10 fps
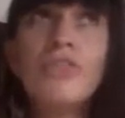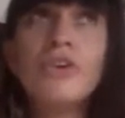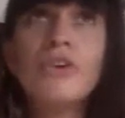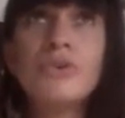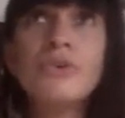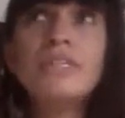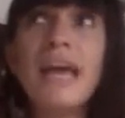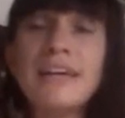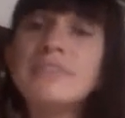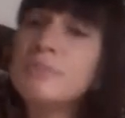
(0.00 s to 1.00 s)
good
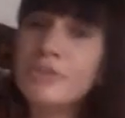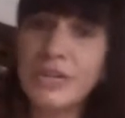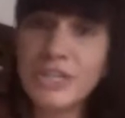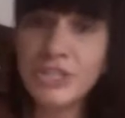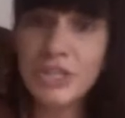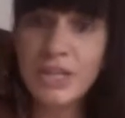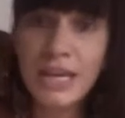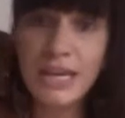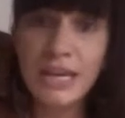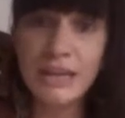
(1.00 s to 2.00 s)
exploration
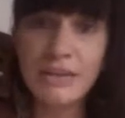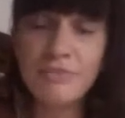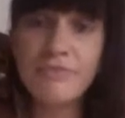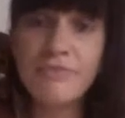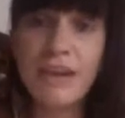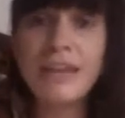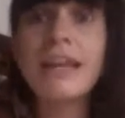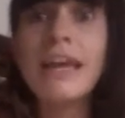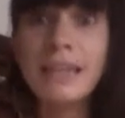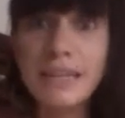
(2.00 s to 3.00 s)

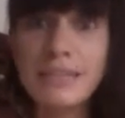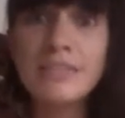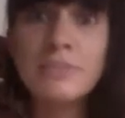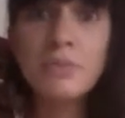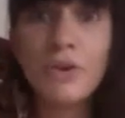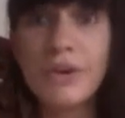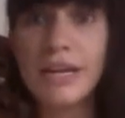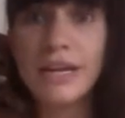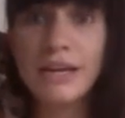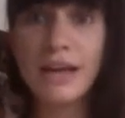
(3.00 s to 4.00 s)
in
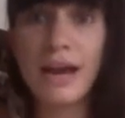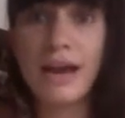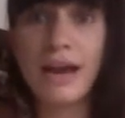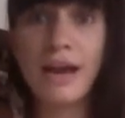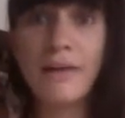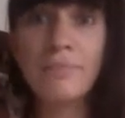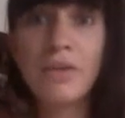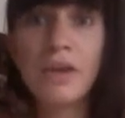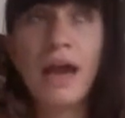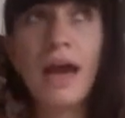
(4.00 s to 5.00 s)
exploring
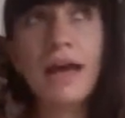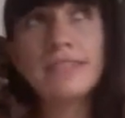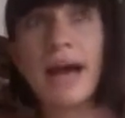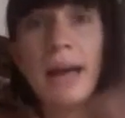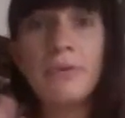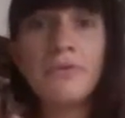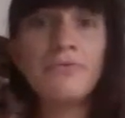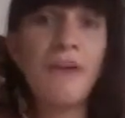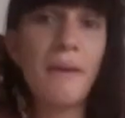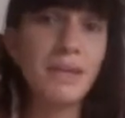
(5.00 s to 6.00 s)
a type of
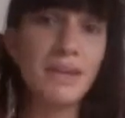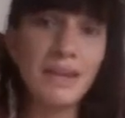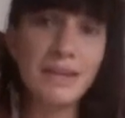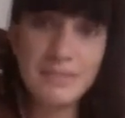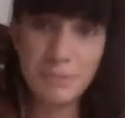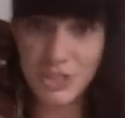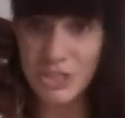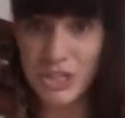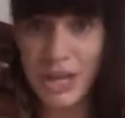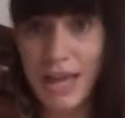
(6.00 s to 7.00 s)
feminine
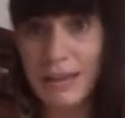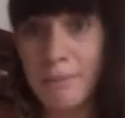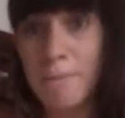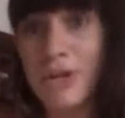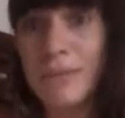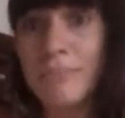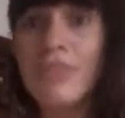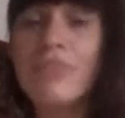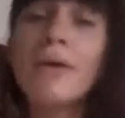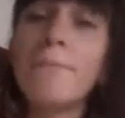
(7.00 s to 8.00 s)
expression and
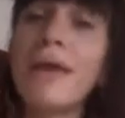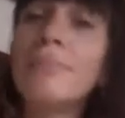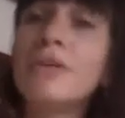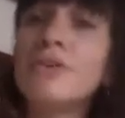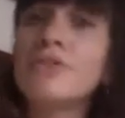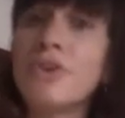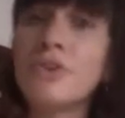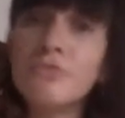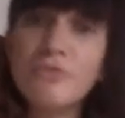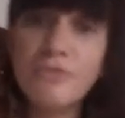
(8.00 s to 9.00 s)
embodiment that maybe you
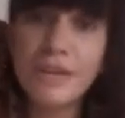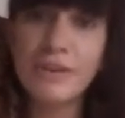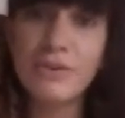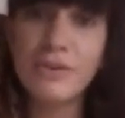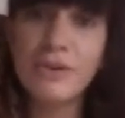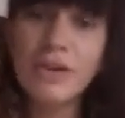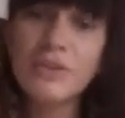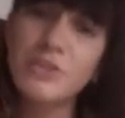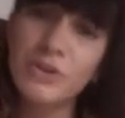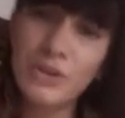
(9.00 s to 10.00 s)
don't feel
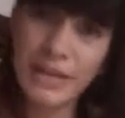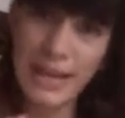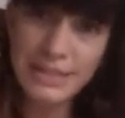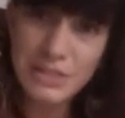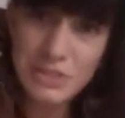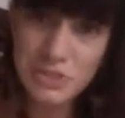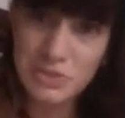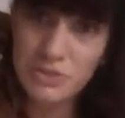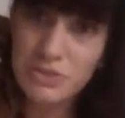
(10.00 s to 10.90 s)
so connected to,